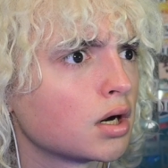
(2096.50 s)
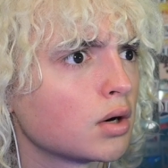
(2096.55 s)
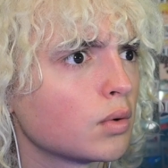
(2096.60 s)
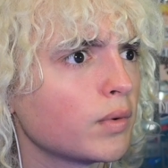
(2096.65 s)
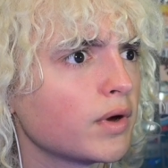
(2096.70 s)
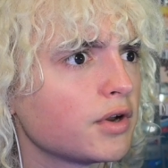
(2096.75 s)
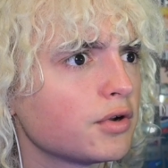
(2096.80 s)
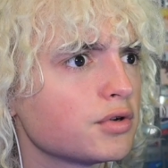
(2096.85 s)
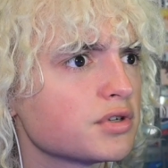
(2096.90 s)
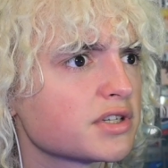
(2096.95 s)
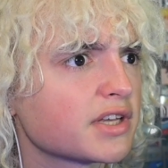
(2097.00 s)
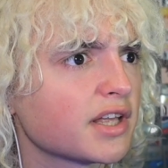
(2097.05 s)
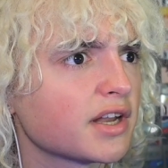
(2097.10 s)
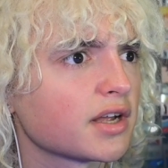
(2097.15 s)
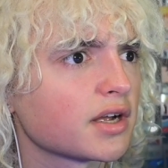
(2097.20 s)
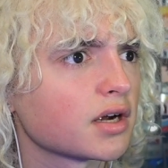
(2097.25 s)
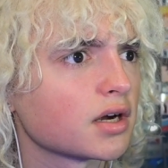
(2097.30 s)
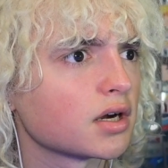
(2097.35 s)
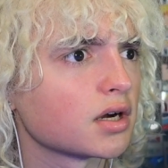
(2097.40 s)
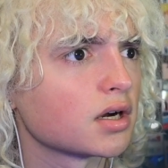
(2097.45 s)
Wait, who's
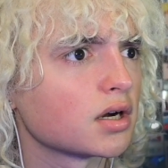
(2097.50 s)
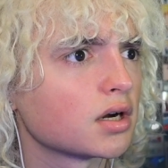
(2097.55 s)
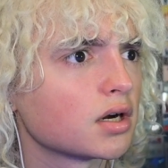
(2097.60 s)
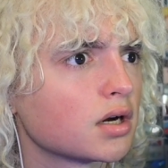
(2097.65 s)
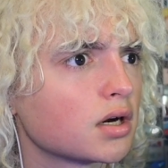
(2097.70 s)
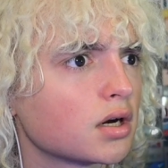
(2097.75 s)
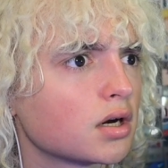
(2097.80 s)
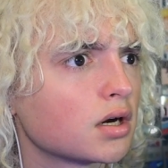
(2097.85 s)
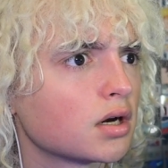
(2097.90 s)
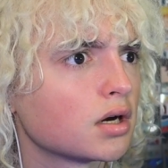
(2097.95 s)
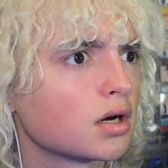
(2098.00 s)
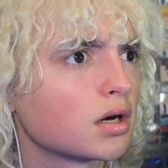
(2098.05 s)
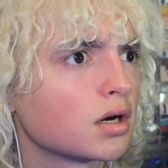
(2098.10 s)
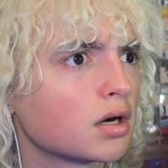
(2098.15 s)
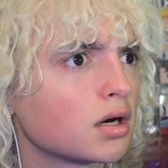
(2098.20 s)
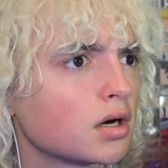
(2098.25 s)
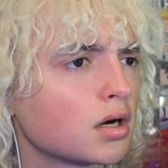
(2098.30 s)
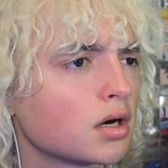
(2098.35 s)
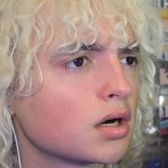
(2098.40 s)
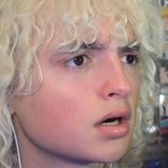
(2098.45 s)
getting her?
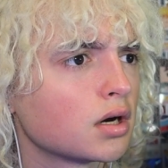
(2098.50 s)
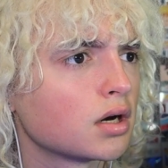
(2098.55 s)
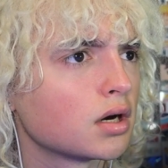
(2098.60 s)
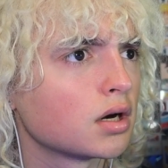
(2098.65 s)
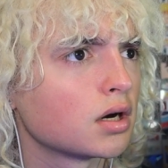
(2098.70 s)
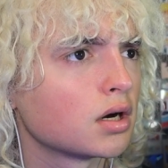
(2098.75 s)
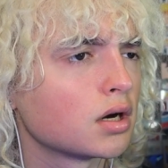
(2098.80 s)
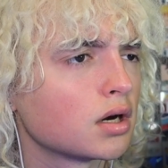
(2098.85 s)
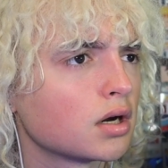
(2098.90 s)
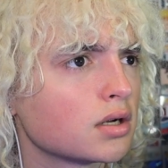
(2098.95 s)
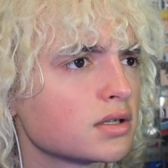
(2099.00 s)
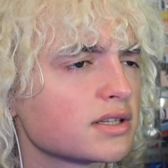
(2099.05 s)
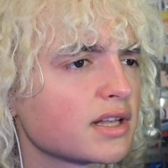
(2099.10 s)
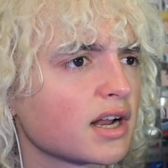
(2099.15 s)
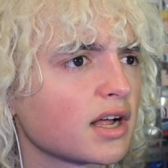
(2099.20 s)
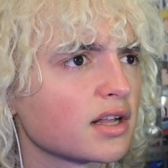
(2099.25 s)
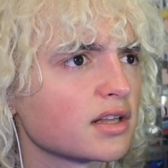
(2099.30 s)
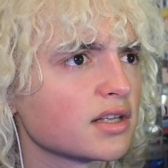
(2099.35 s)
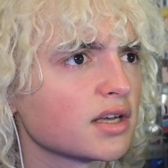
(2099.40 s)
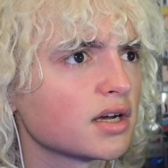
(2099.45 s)
Is that
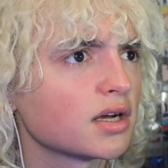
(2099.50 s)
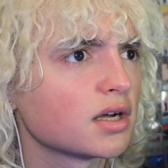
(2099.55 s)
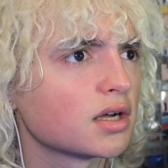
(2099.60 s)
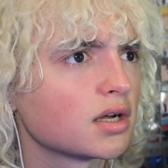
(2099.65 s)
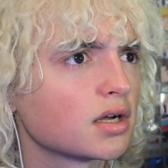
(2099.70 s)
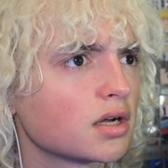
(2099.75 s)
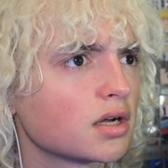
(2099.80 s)
Anya?